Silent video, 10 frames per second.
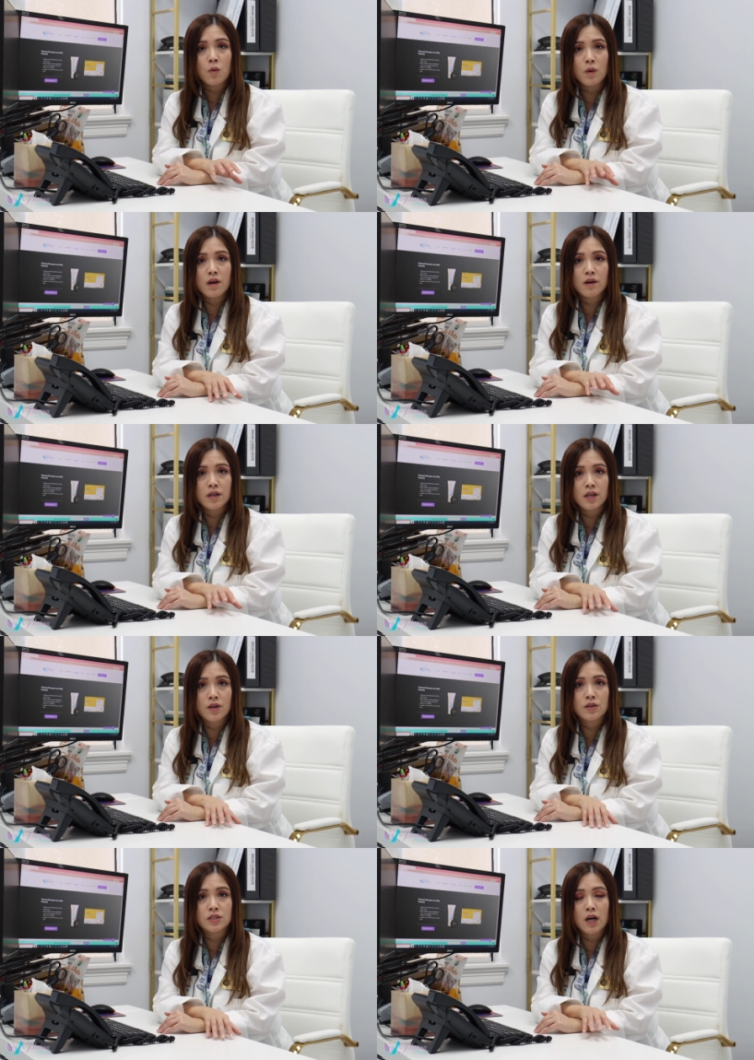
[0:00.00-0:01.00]
we are
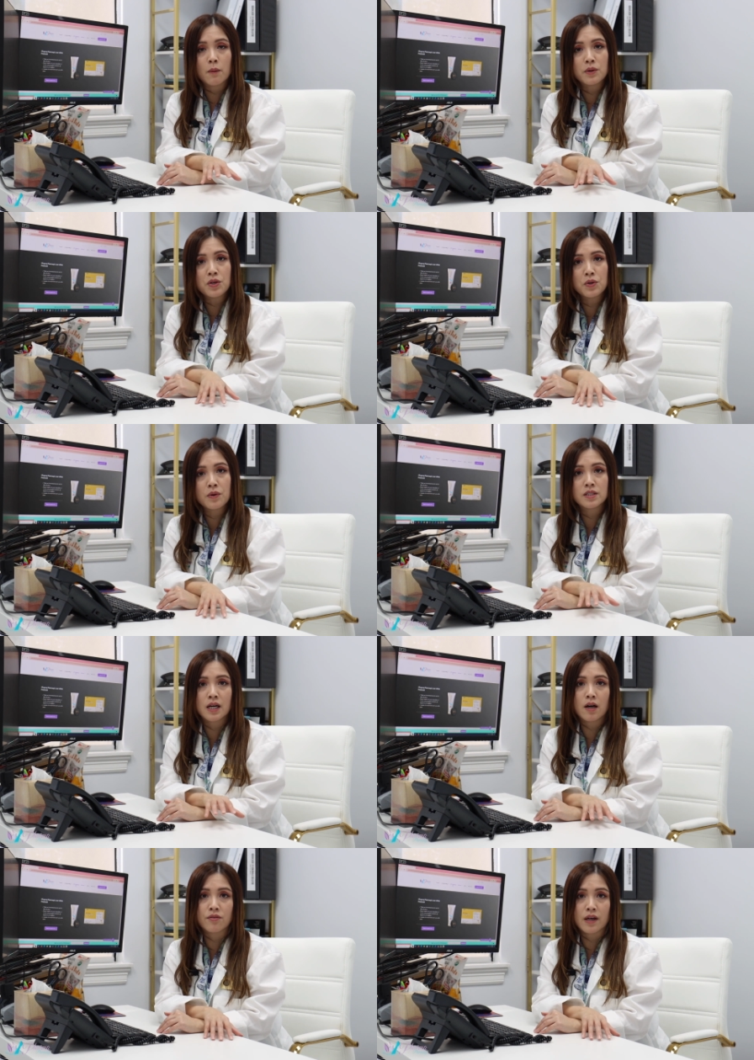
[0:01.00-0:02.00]
here to help you and to
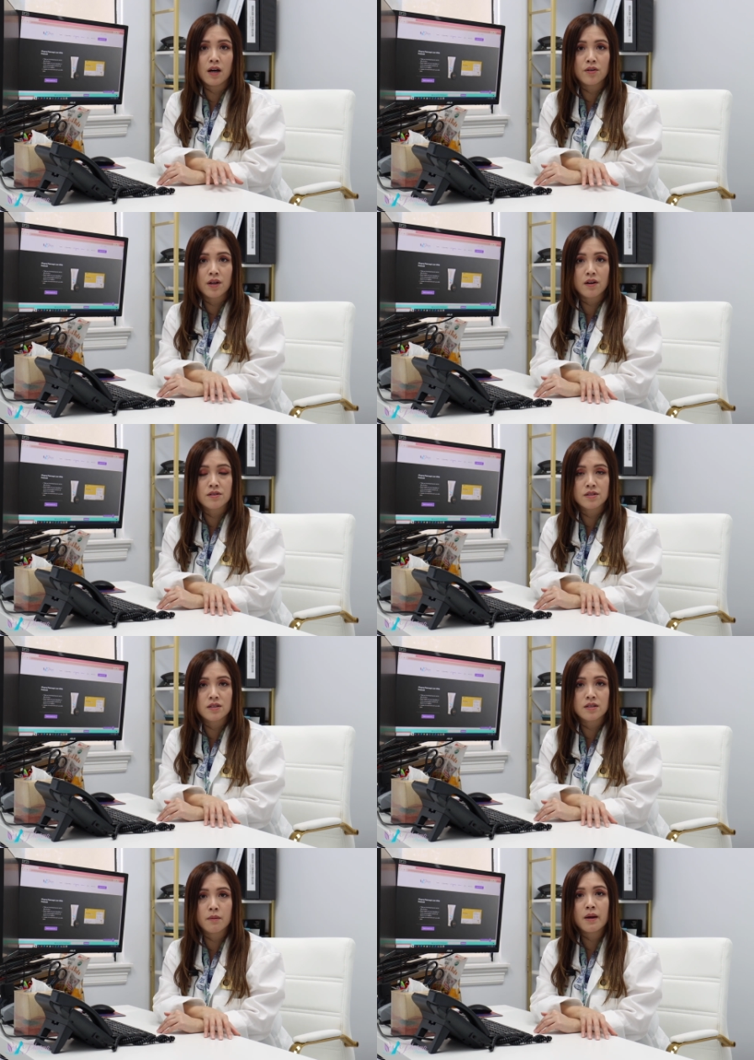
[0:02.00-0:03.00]
help the healthcare
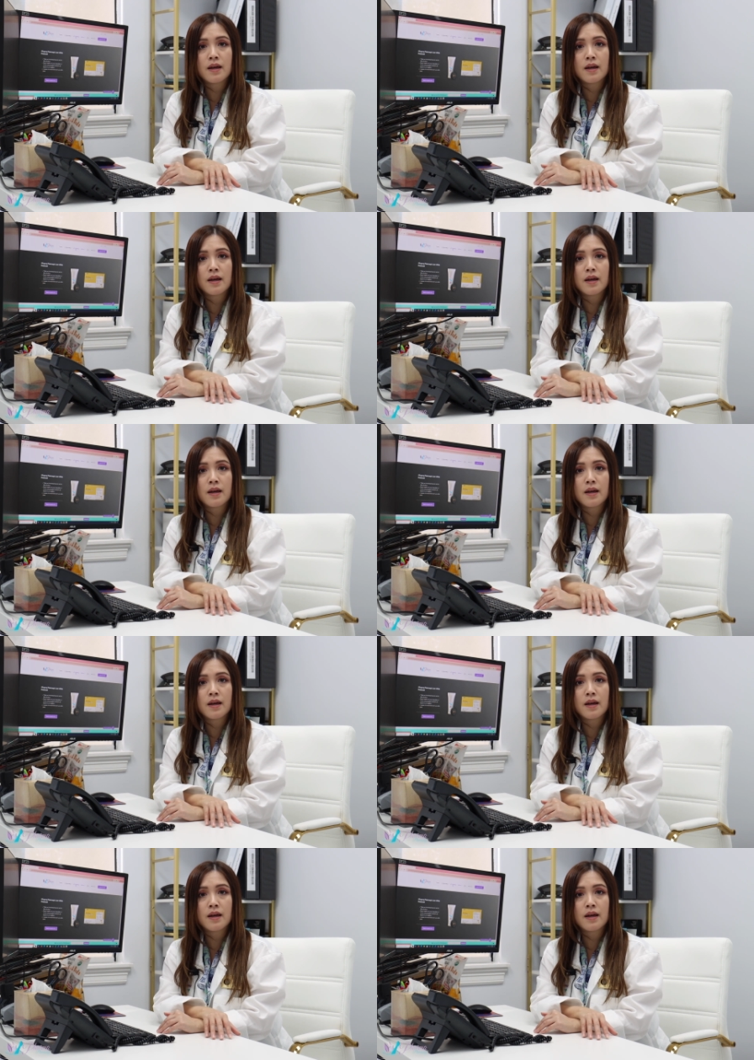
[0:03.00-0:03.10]
system